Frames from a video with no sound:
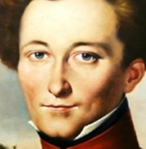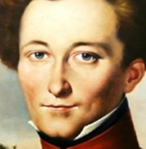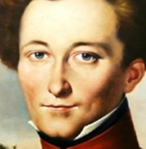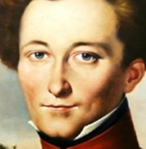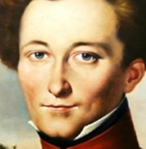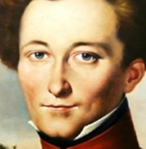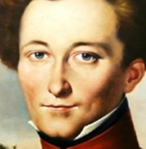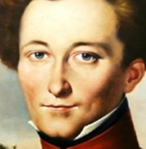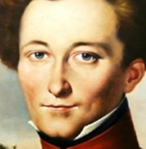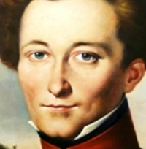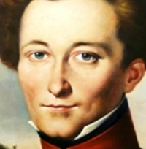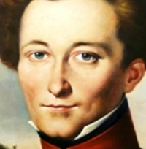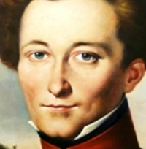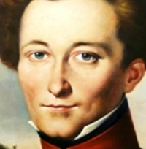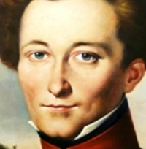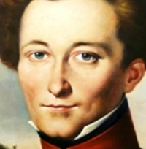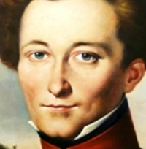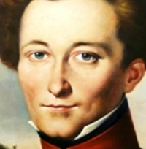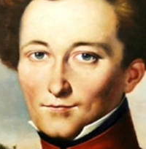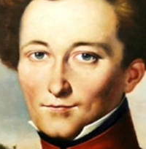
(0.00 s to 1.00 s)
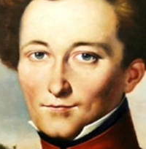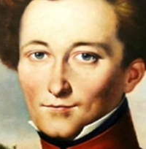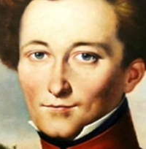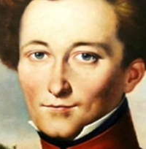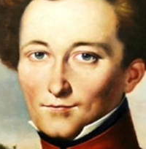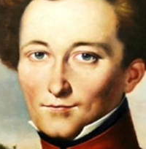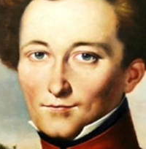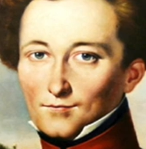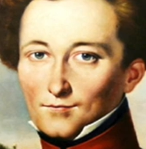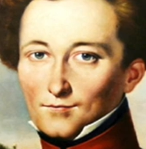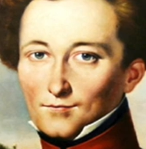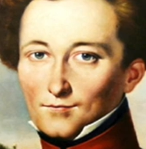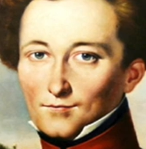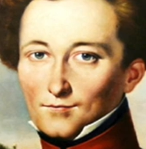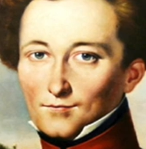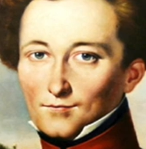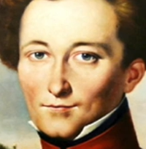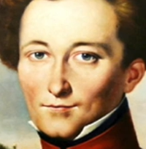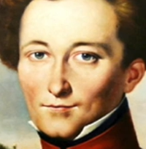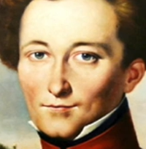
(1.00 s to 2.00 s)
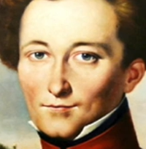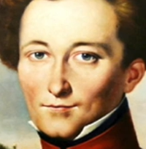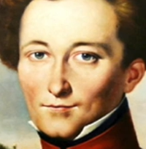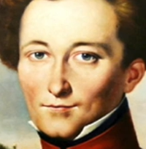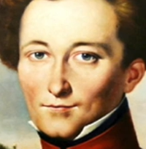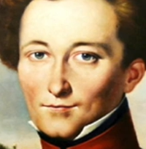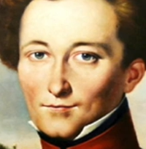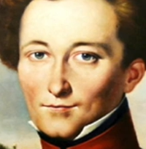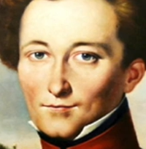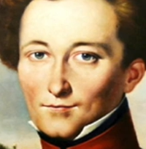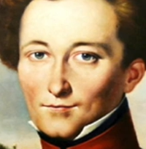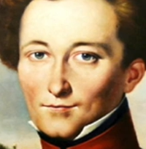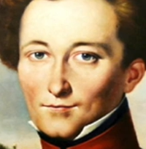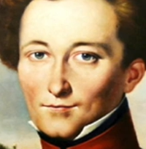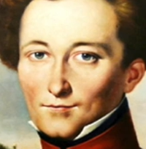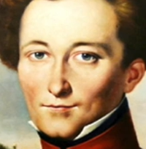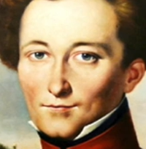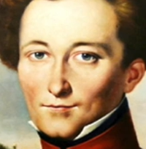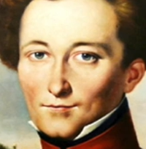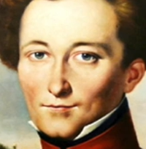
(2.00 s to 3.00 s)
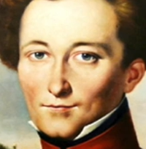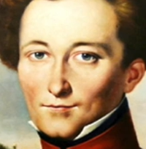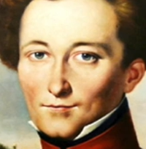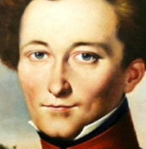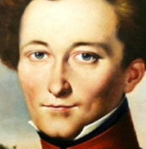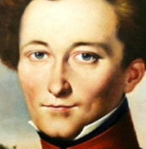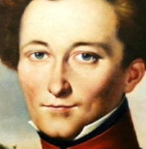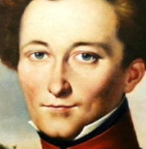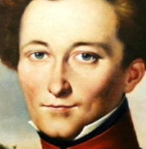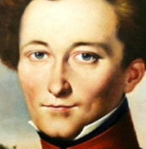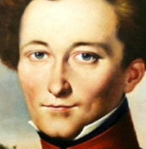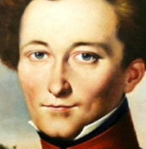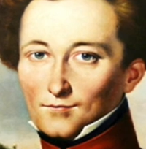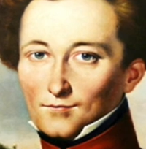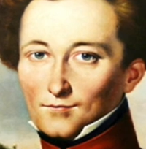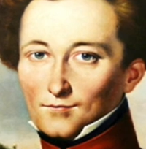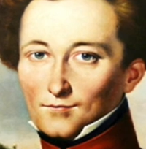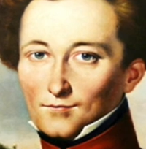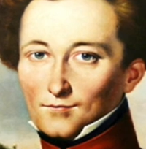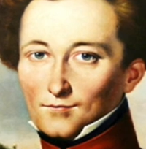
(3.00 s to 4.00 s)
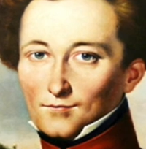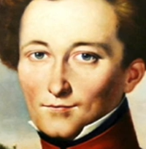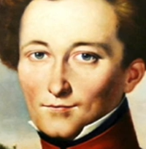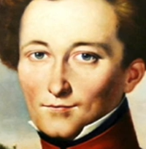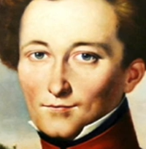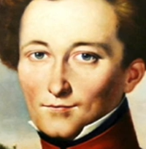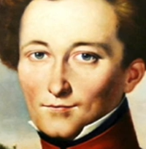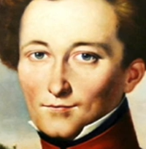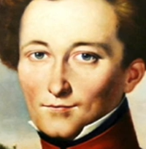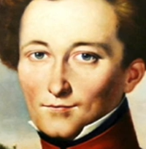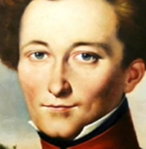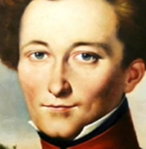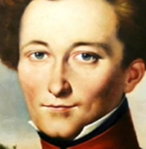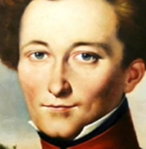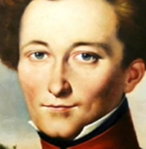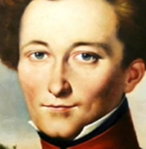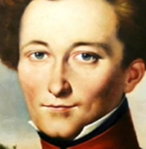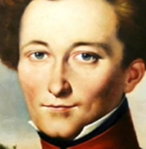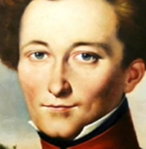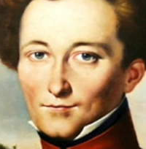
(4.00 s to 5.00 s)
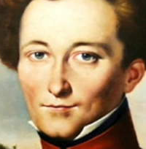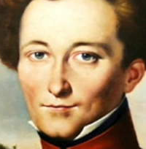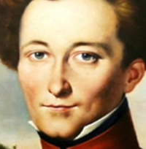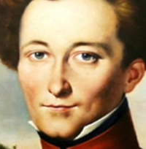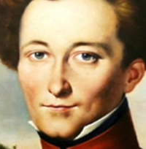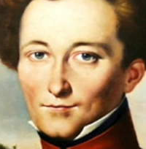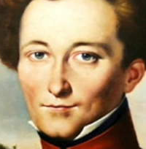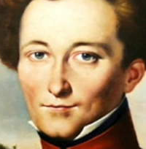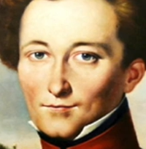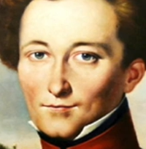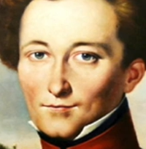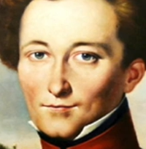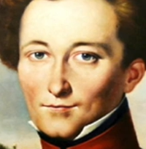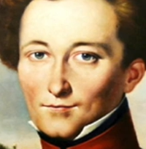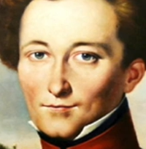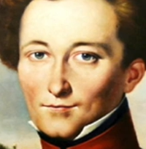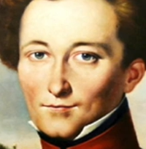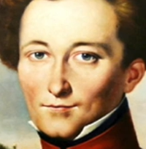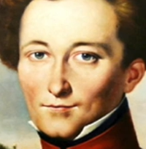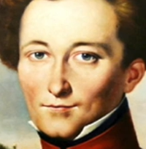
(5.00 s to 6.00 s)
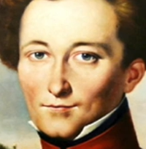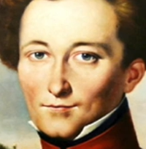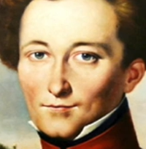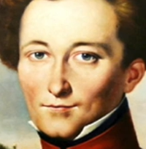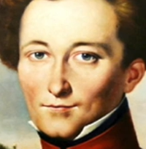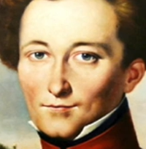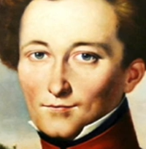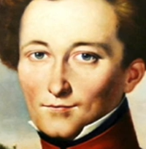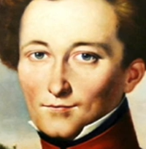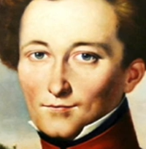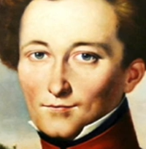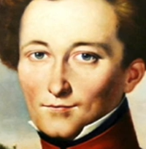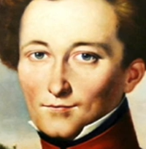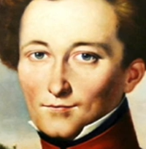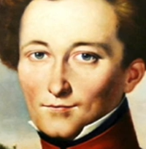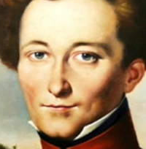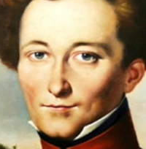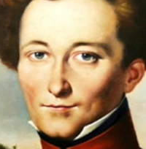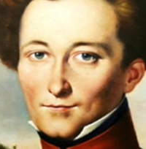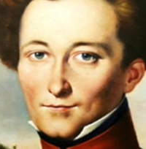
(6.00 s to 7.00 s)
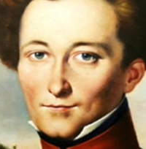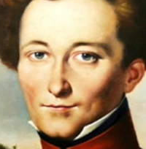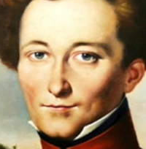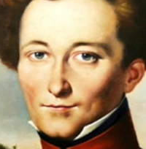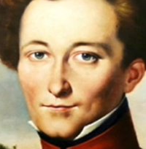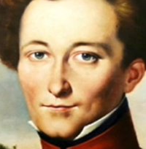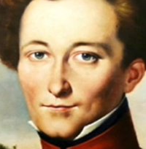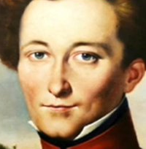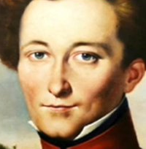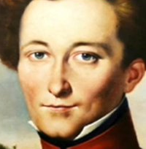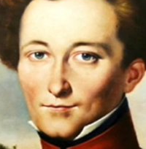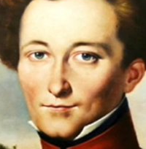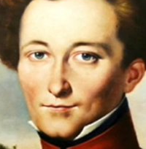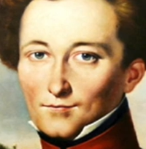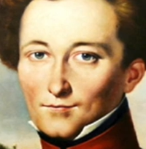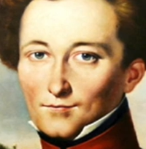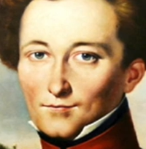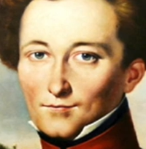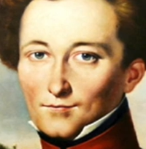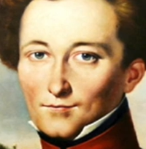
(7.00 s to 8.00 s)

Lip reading: The face doesn't move, so there is nothing to read.